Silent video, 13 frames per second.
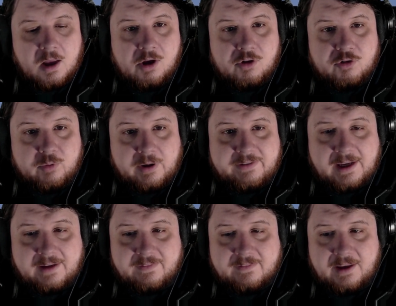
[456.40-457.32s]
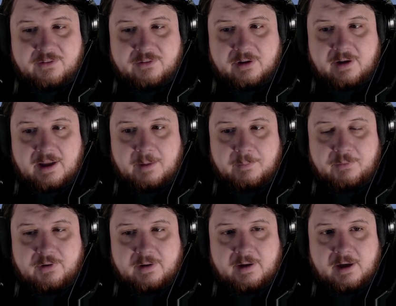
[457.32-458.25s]
So I take the desert and I'm
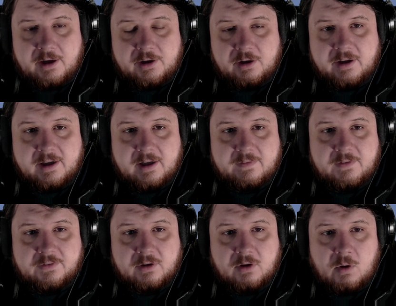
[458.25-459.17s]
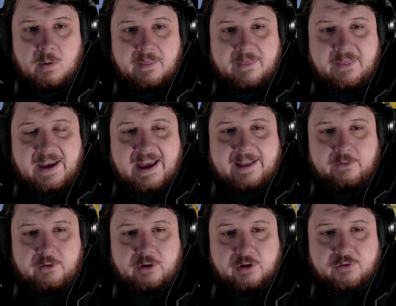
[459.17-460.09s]
sitting here, you're looking at this and going, that
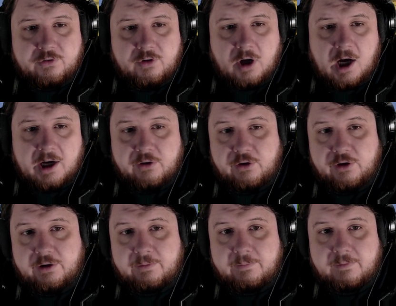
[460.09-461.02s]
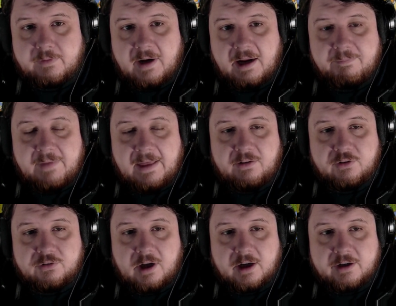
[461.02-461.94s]
looks not good, right? That
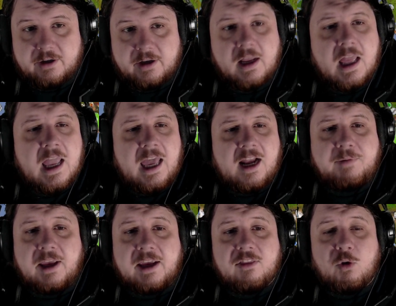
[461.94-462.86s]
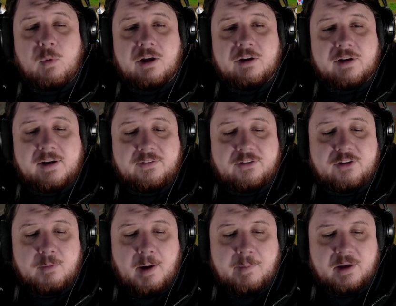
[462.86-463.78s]
looks not good. And I'm taking the wilderness, and
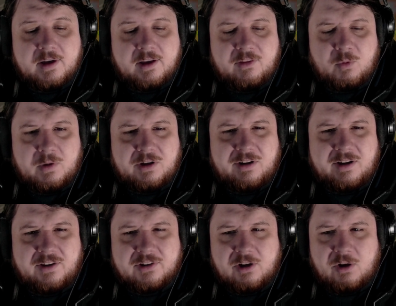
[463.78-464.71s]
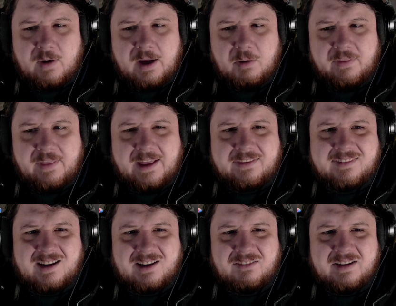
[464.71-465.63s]
you might be looking at the wilderness and going, well, that's
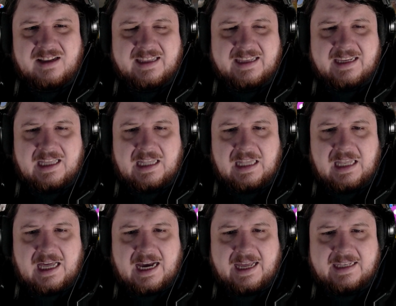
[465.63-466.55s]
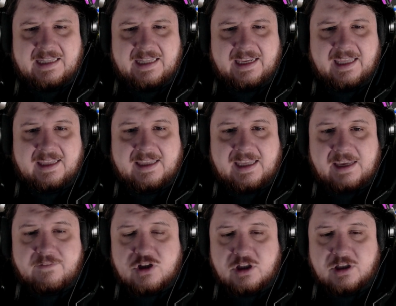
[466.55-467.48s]
not really a lot. Like, it
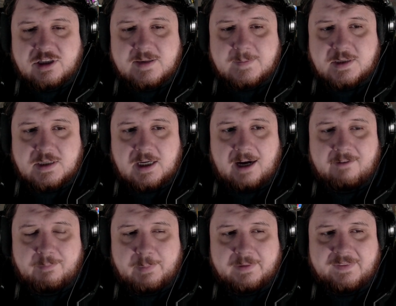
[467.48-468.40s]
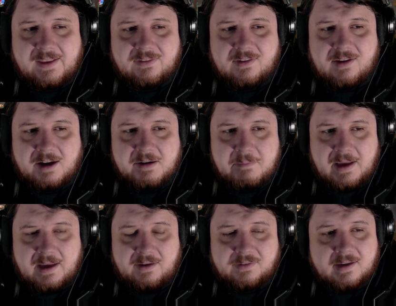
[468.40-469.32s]
gives you some stuff, but that's not
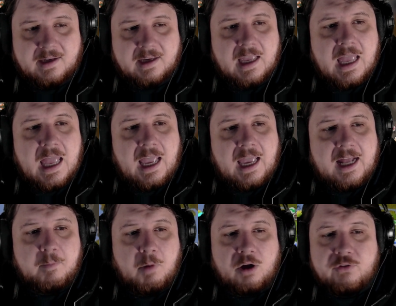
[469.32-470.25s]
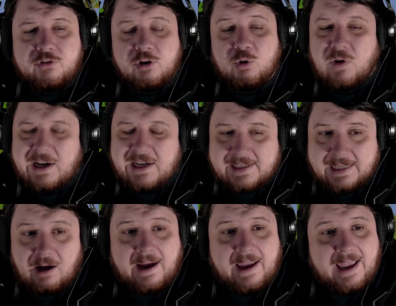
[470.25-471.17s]
amazing. And I'm also, right
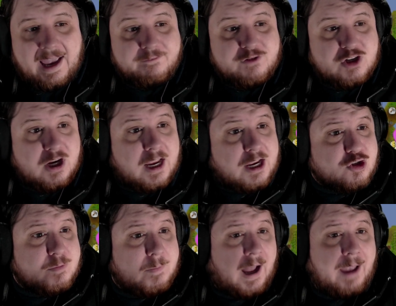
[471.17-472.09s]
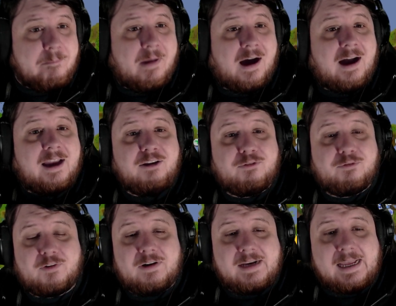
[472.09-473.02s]
now, I have changed my mind
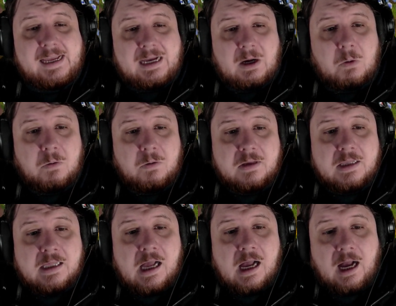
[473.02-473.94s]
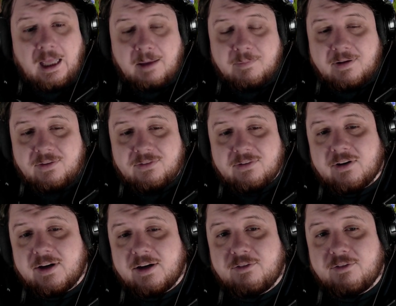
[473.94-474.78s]
for now. I am considering